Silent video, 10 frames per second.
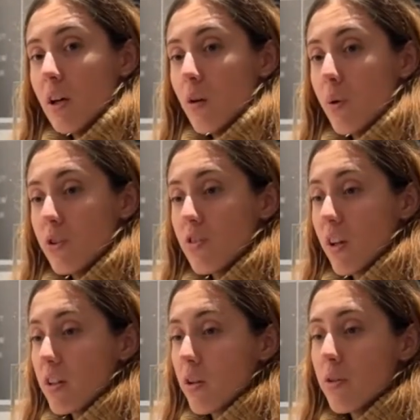which is
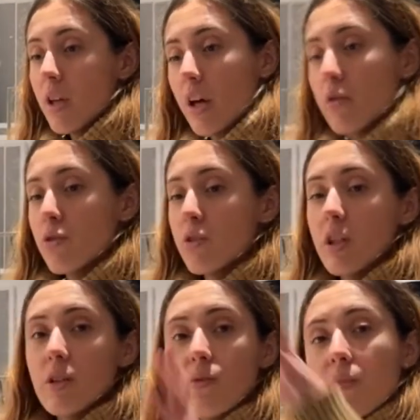like, oh yeah, you should
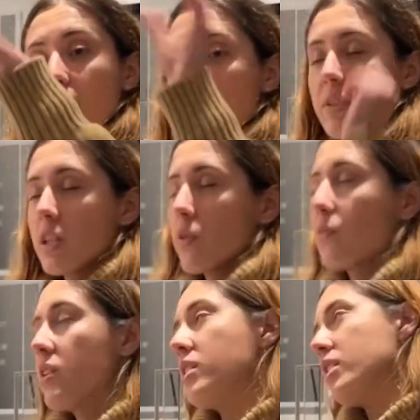eat 50% of
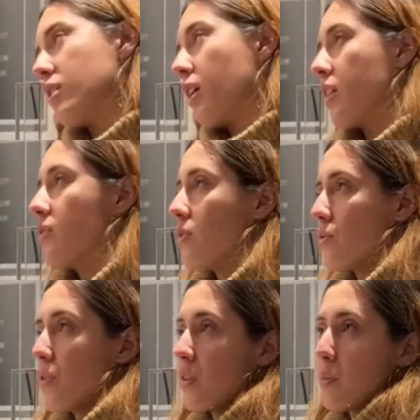this and
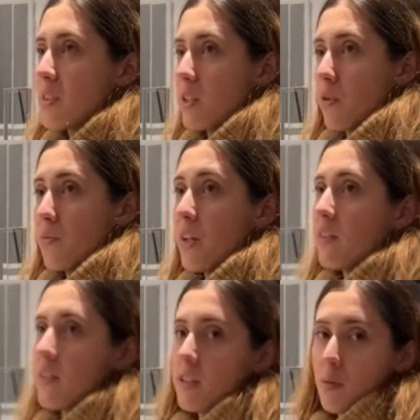50% of
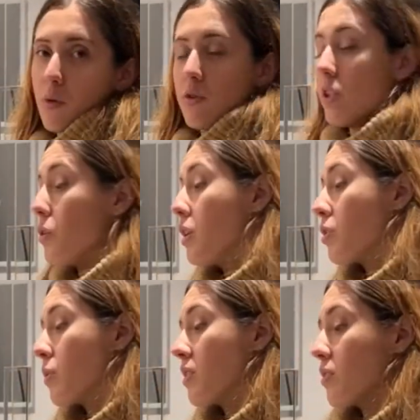that in the morning. You need
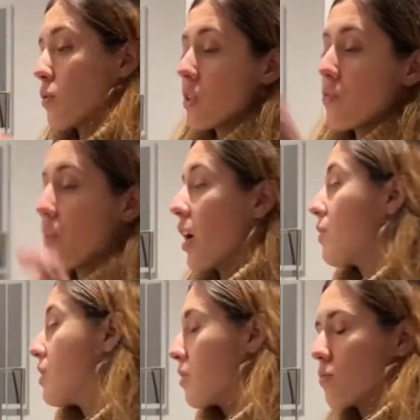to eat
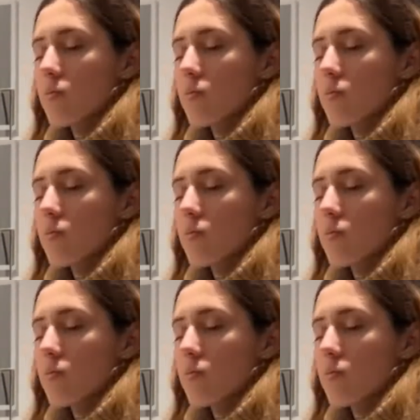25%.